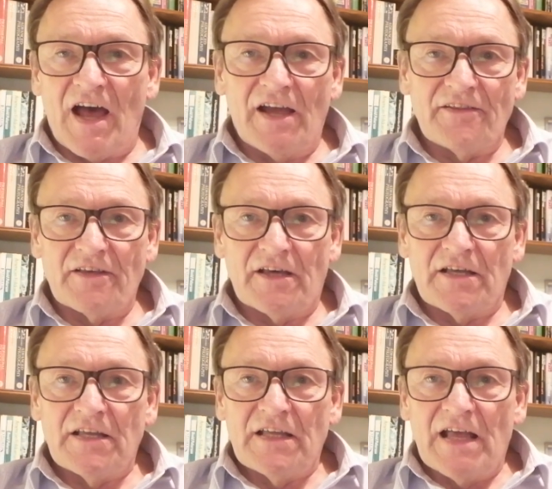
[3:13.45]

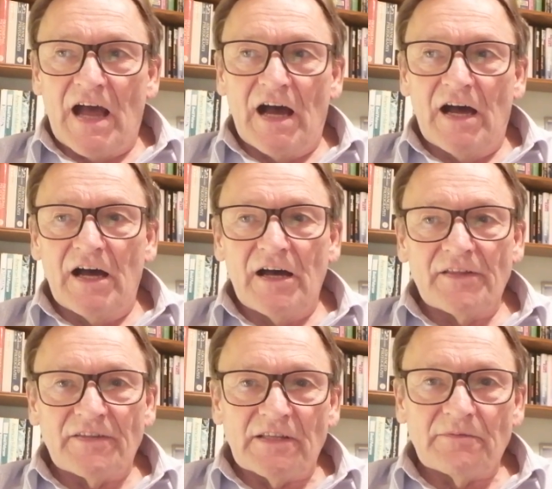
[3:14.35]
either
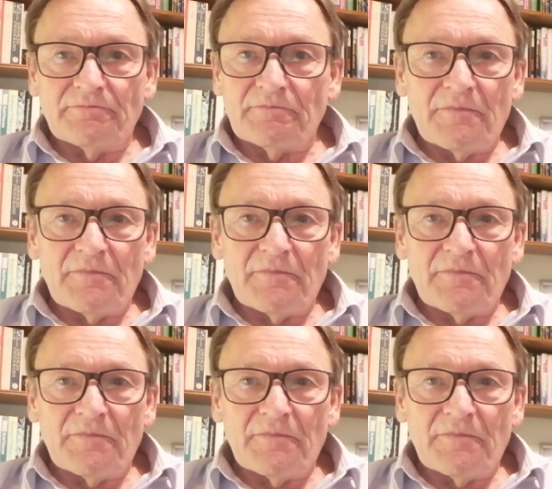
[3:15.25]
the